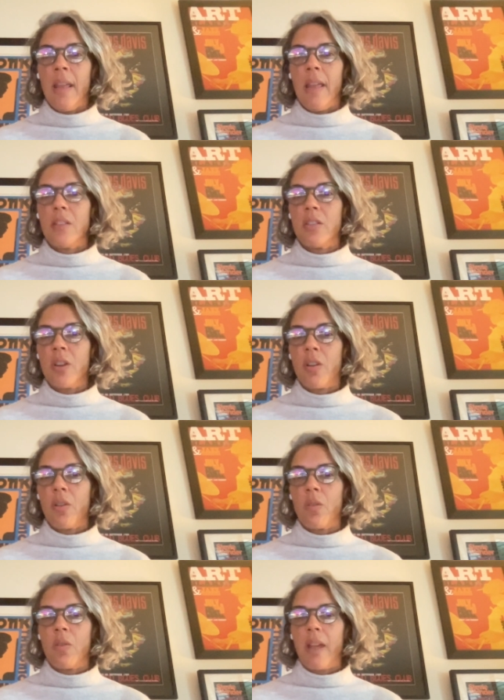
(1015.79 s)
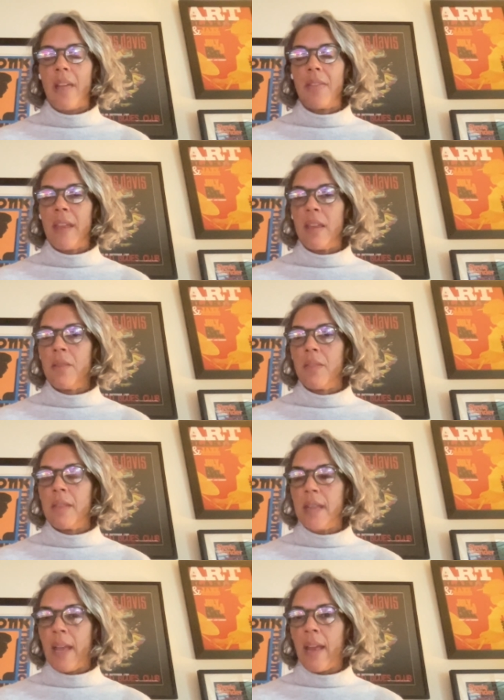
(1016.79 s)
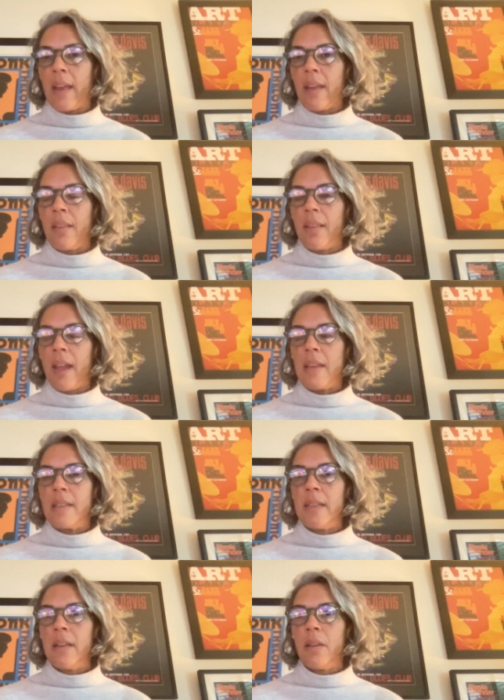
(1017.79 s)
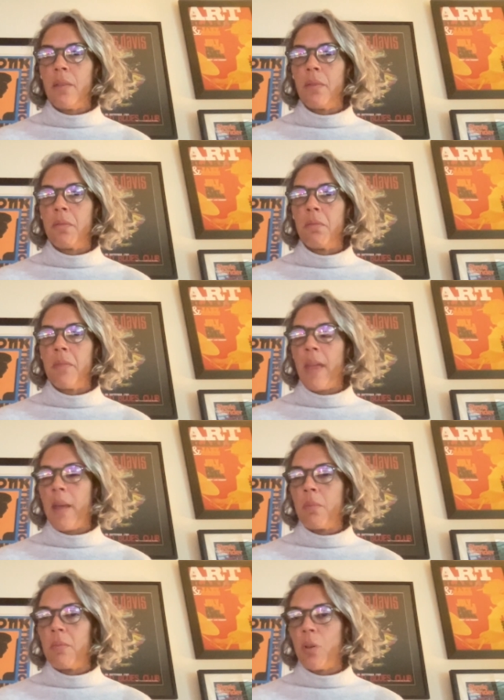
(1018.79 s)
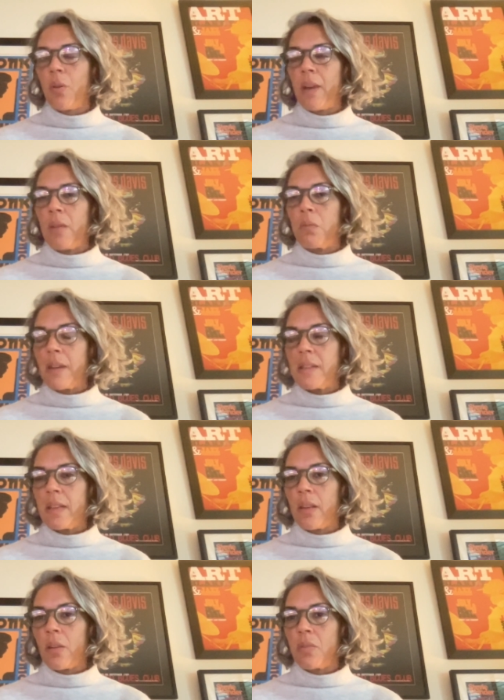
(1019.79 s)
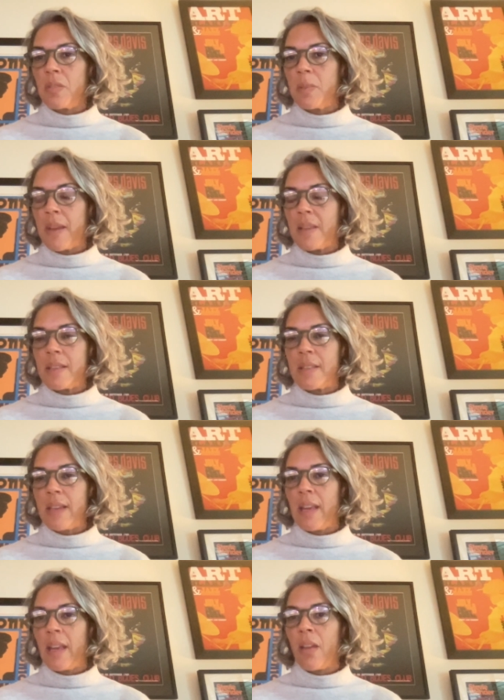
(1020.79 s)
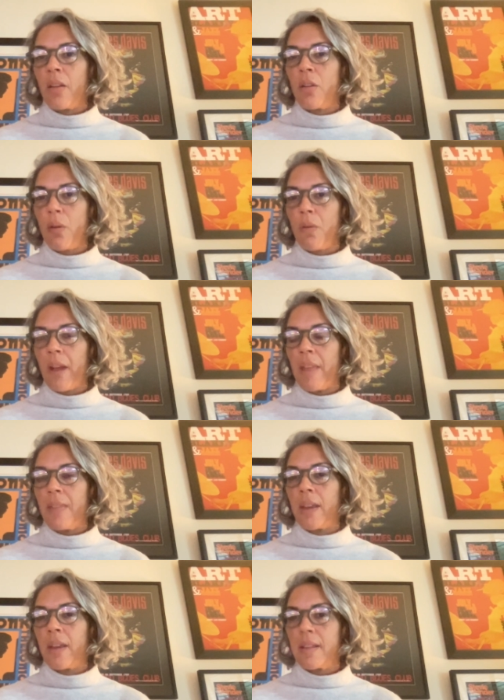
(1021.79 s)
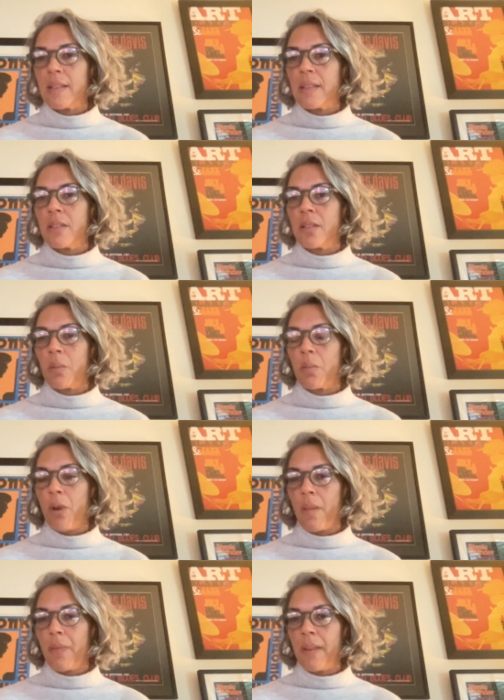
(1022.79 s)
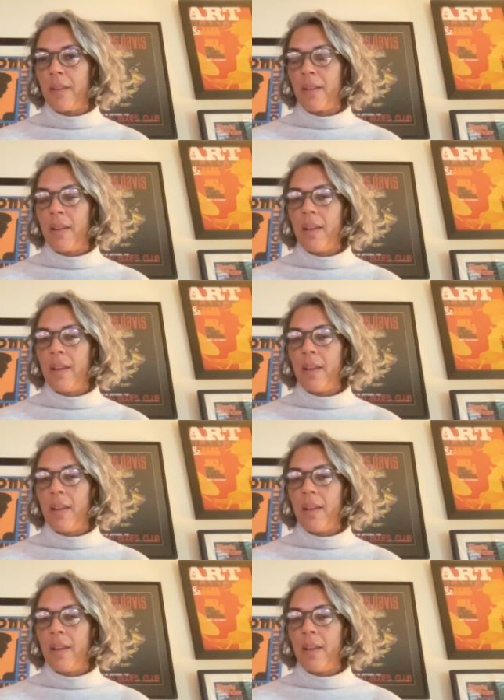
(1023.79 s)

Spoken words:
And so at the end of the day, the idea of them going and renting their own space and taking on an overhead that cuts into their profit